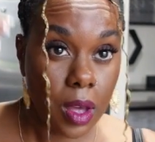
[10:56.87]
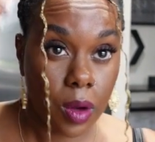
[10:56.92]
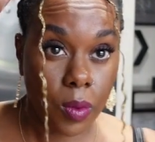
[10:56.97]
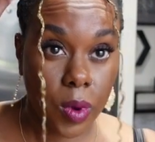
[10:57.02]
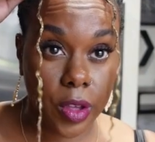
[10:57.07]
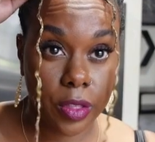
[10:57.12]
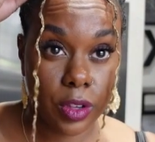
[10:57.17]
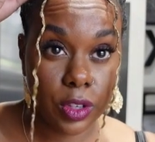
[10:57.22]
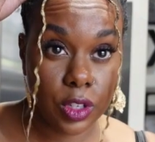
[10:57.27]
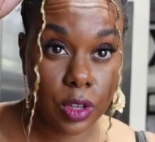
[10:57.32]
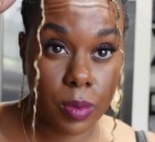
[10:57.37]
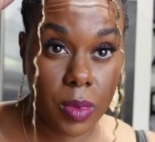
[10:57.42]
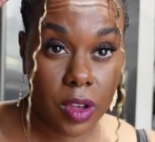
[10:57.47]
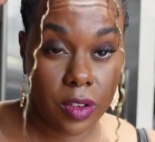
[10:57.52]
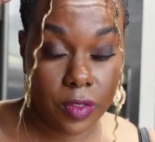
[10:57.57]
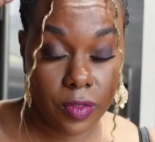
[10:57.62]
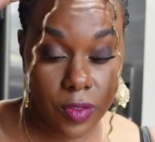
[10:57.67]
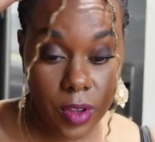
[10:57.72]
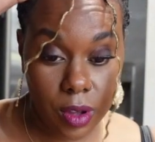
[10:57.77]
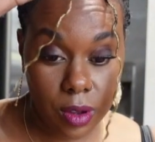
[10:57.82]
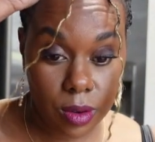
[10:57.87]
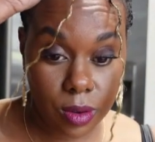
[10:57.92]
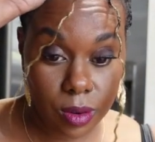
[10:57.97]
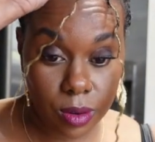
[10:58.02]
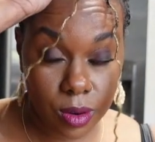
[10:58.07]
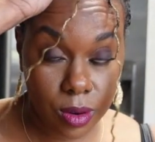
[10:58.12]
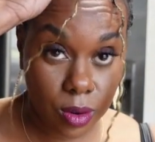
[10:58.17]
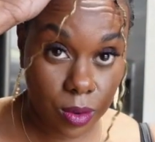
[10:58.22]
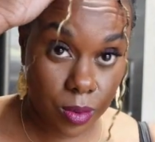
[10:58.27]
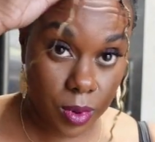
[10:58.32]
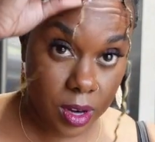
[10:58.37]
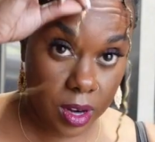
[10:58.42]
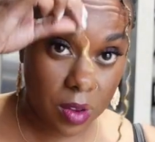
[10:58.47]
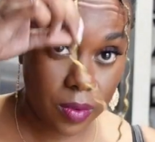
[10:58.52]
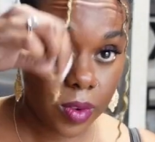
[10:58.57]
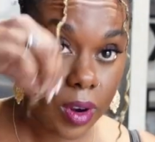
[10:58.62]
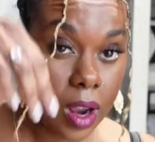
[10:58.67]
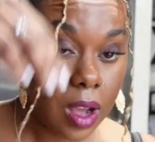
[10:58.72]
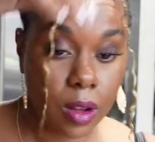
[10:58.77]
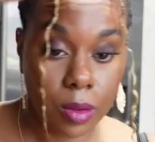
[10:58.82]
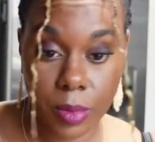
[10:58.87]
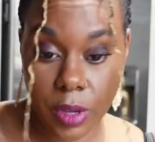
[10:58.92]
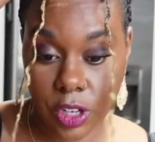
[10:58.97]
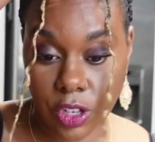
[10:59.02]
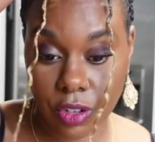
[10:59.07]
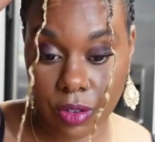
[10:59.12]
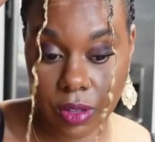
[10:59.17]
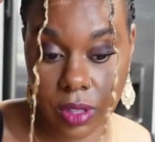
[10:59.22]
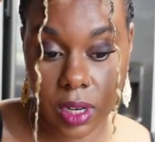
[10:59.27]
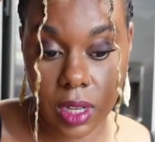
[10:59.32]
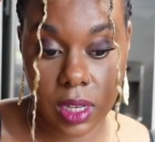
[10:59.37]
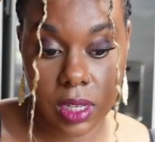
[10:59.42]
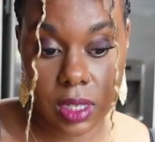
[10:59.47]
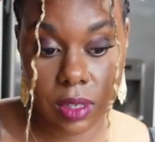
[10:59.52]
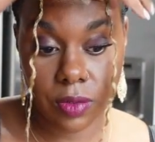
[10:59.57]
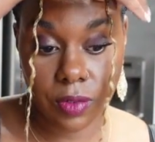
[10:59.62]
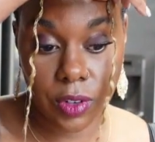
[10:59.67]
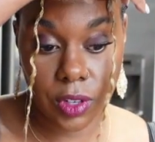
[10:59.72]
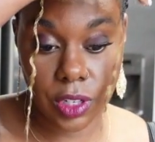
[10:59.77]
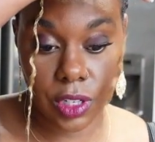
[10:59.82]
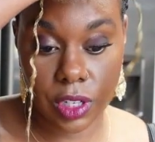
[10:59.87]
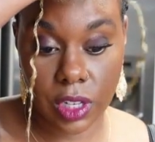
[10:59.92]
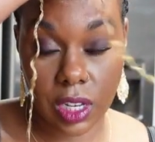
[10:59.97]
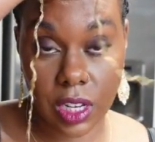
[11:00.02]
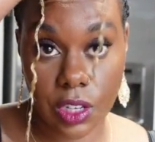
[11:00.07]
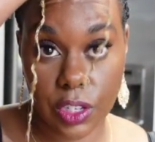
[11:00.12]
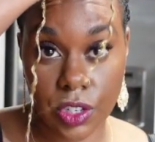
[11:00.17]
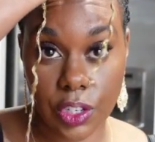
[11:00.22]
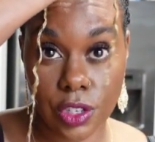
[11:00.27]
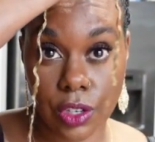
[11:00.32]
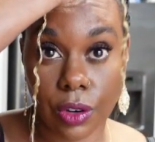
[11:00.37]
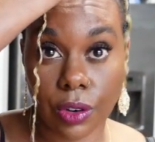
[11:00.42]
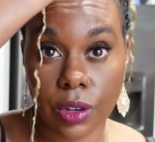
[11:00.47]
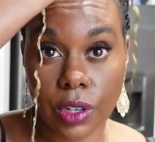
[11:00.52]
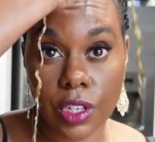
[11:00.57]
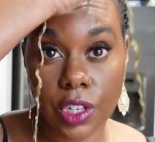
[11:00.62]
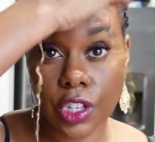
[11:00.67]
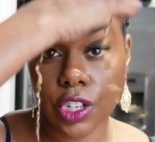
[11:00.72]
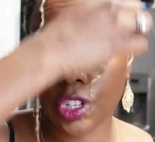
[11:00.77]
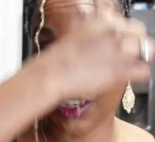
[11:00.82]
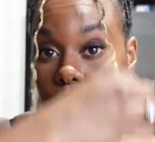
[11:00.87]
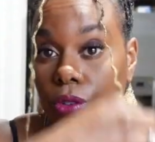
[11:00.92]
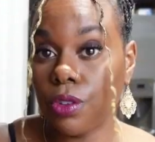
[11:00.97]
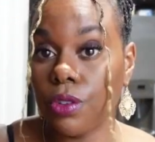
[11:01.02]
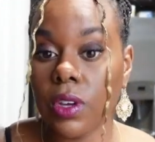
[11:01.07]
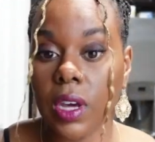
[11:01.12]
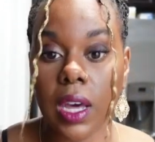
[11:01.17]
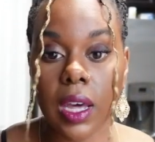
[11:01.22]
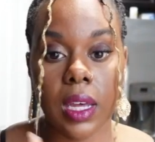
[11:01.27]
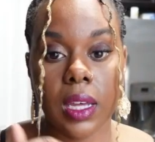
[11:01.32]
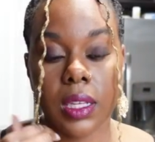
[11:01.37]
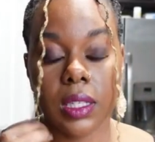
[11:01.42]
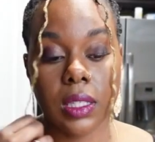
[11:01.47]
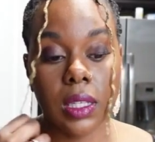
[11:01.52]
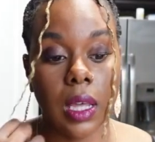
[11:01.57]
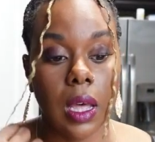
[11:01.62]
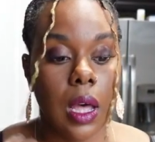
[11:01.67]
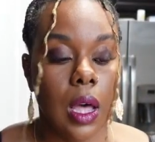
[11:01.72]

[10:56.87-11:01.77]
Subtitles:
rather to my phone or whatever. I'll make sure that I get some footage to insert to show you guys.